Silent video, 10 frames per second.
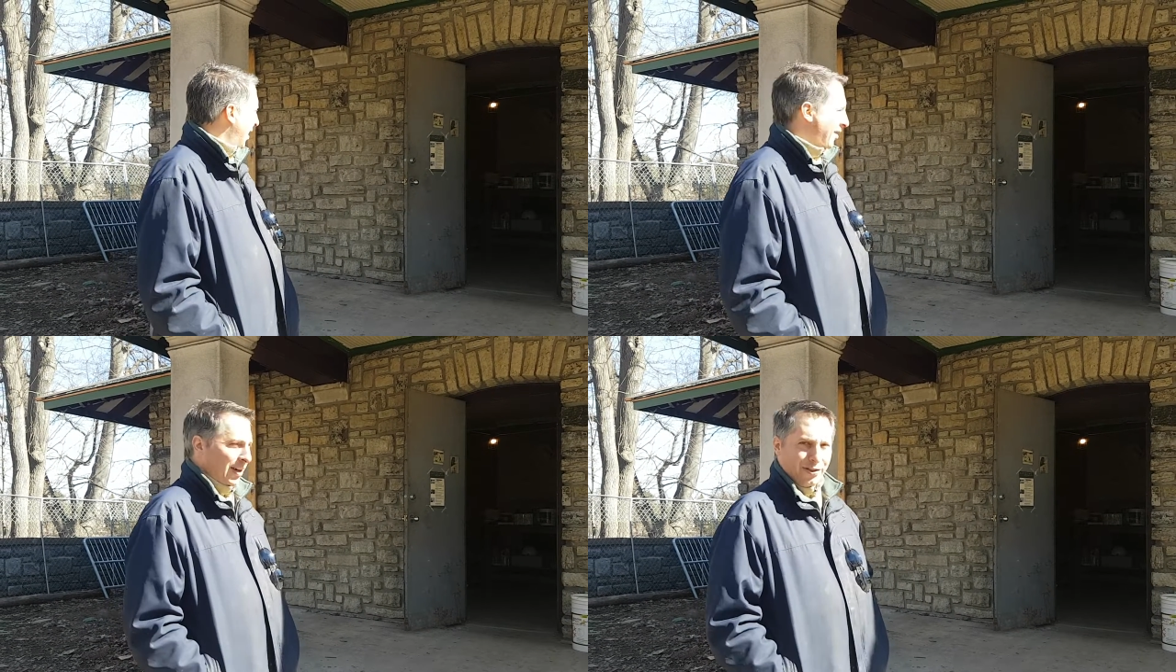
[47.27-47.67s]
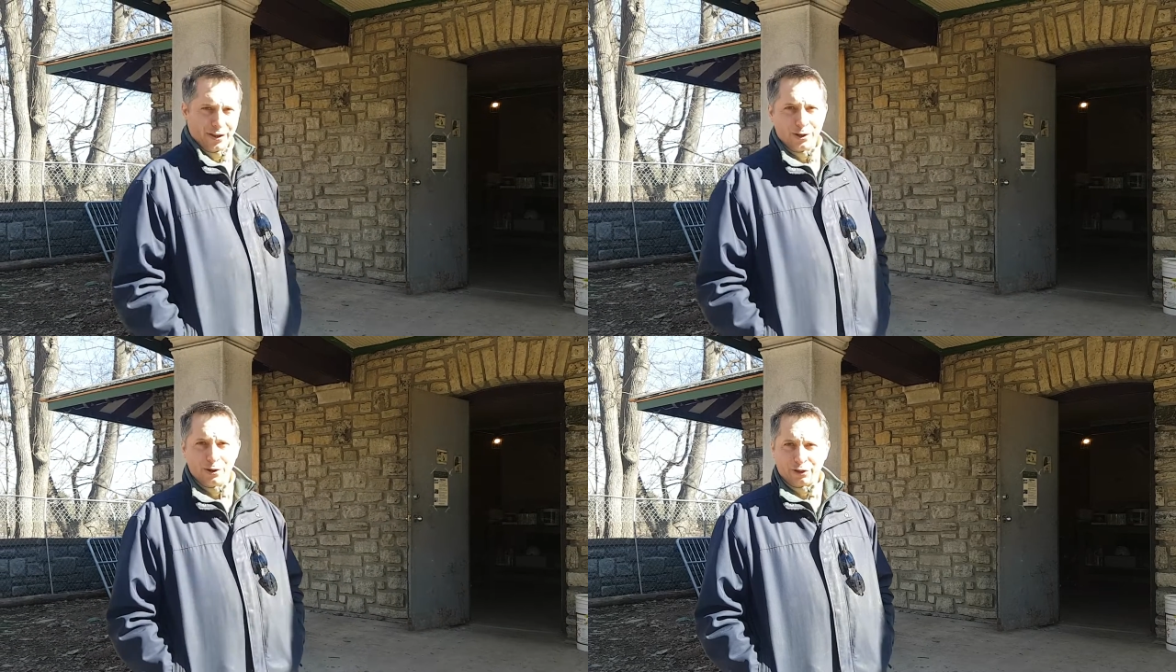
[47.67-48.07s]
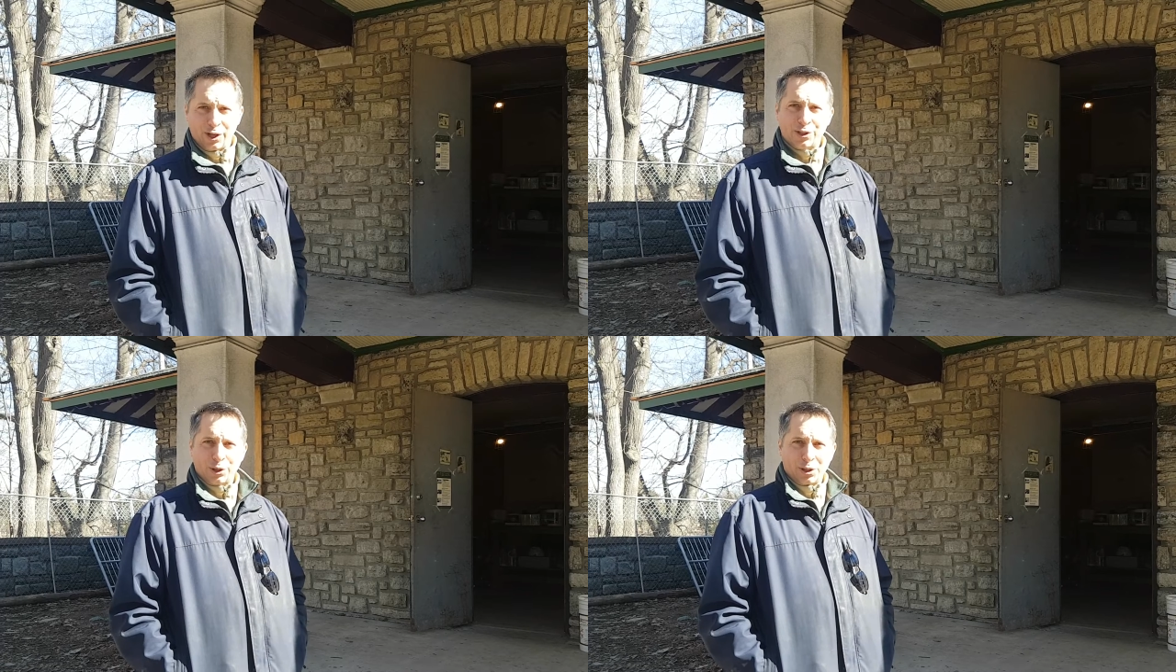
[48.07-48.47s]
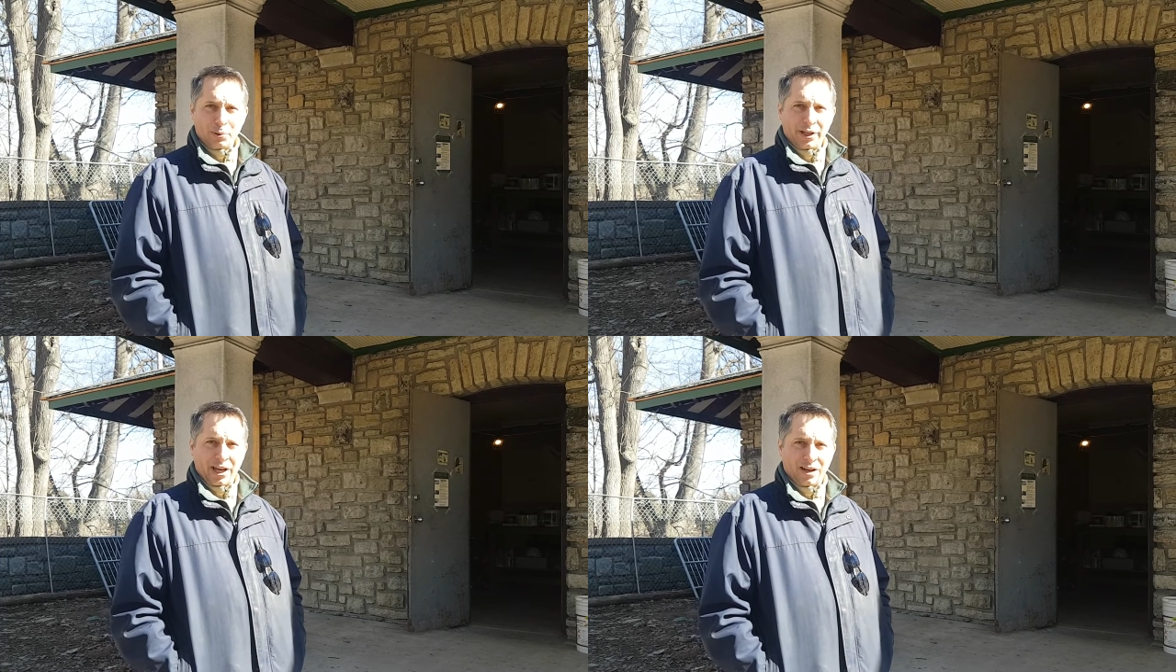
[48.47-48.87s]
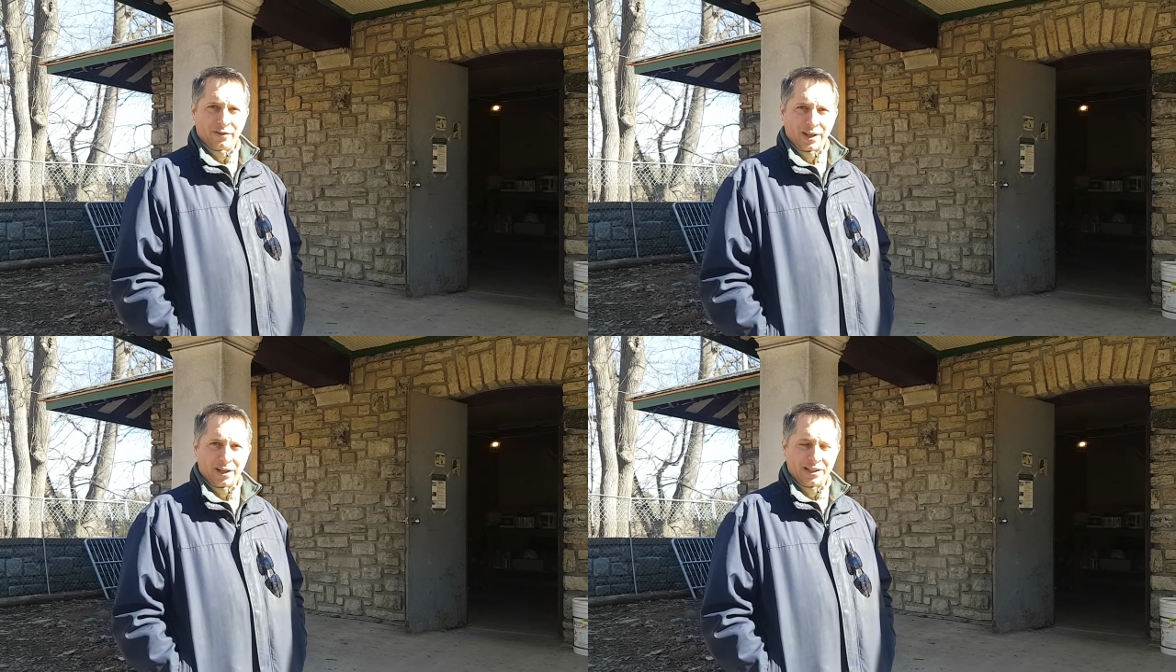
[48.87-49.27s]
And then the new front door will have
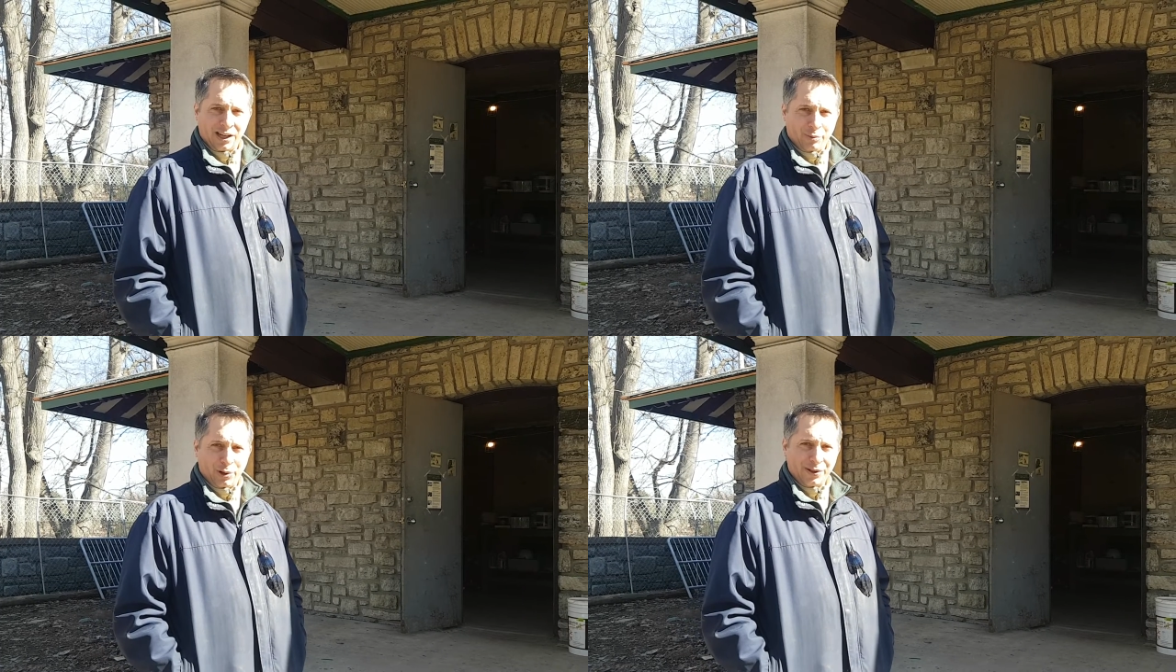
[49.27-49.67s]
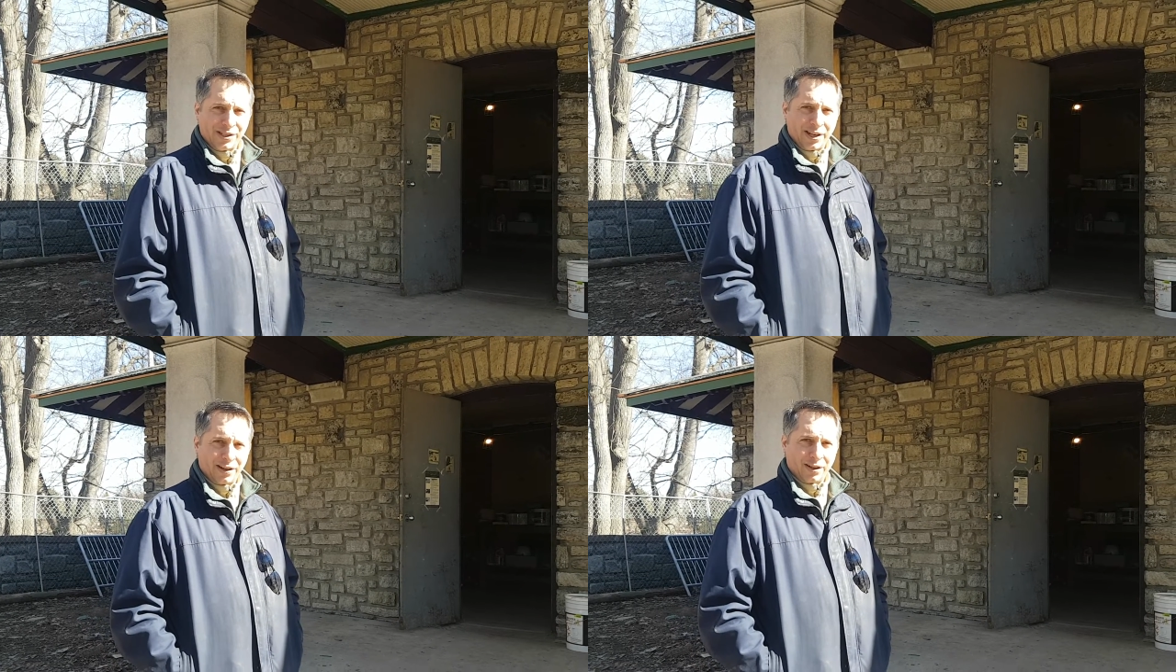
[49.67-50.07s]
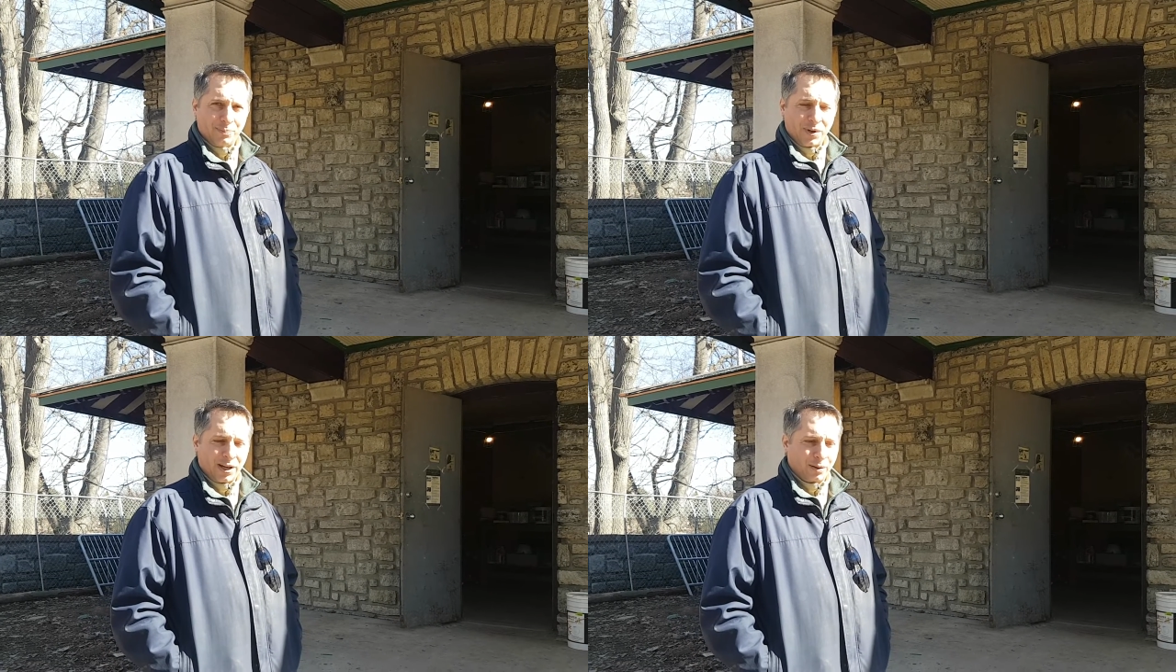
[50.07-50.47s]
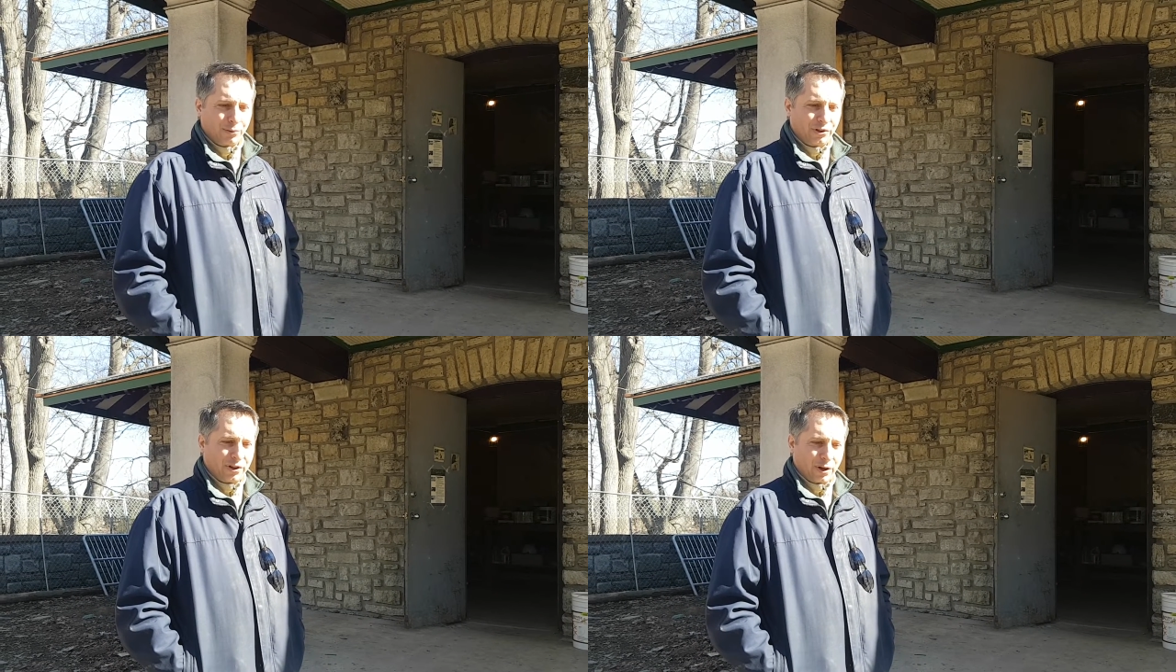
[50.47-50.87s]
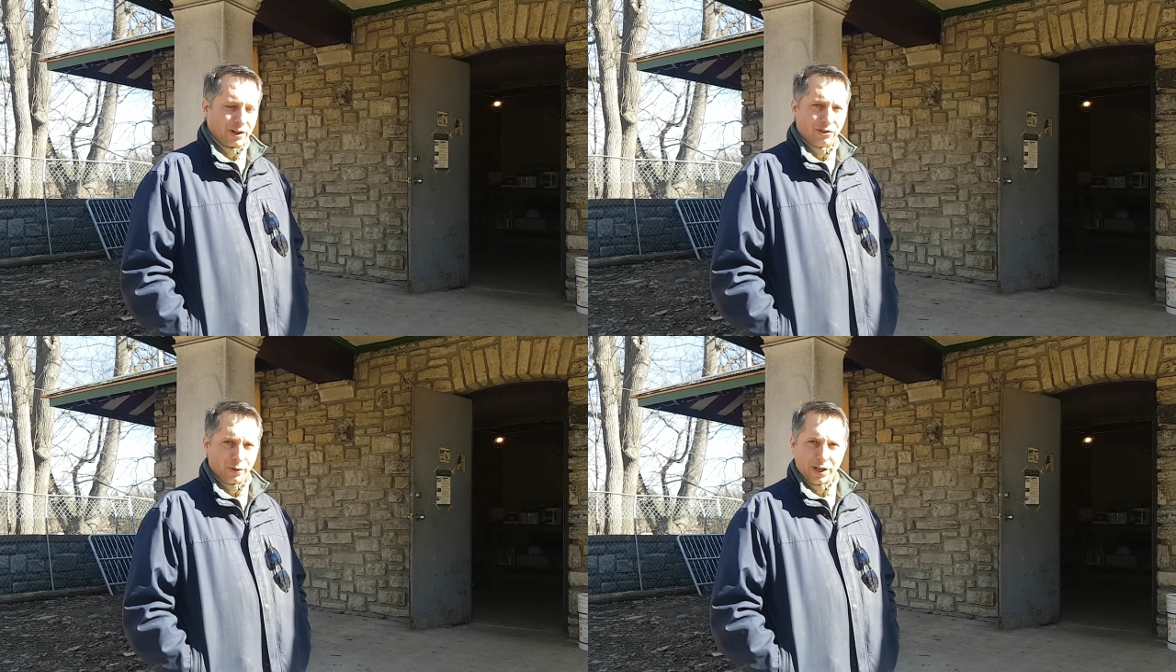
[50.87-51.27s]
deadbolts and a
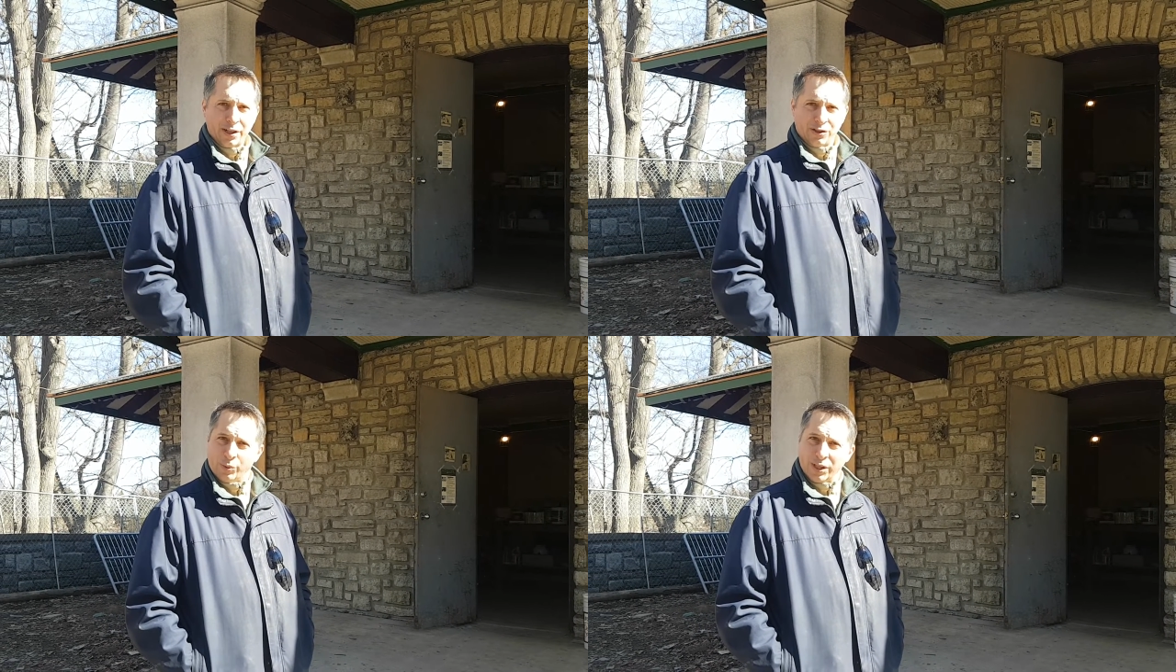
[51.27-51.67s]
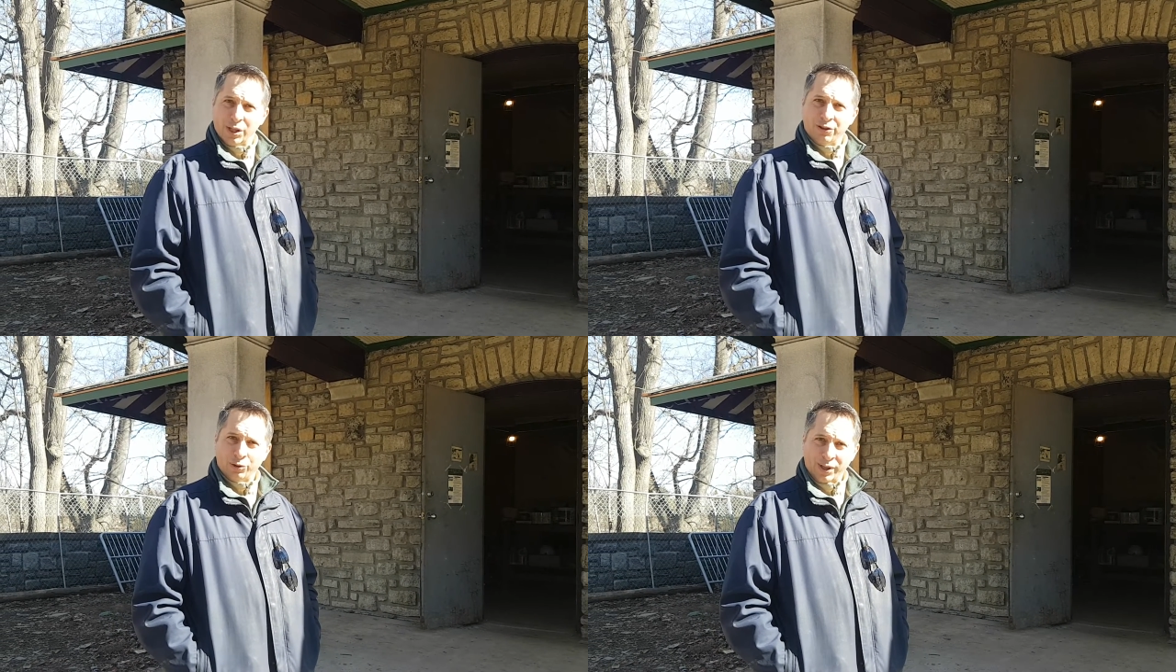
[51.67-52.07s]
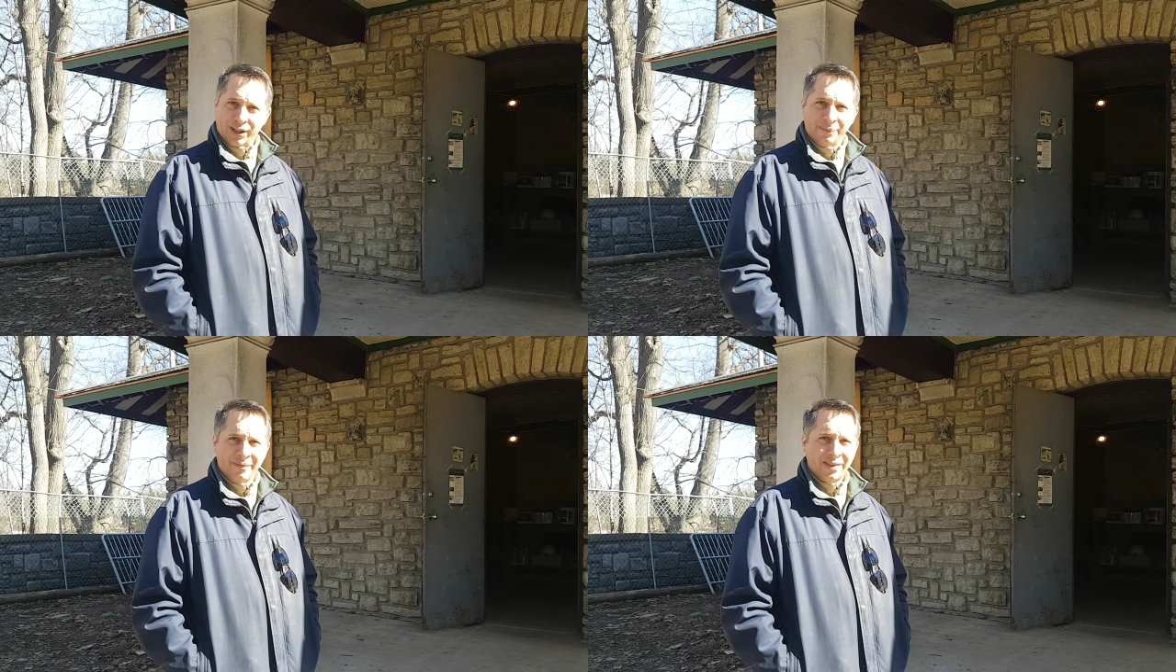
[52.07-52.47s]
security screen on its window as well.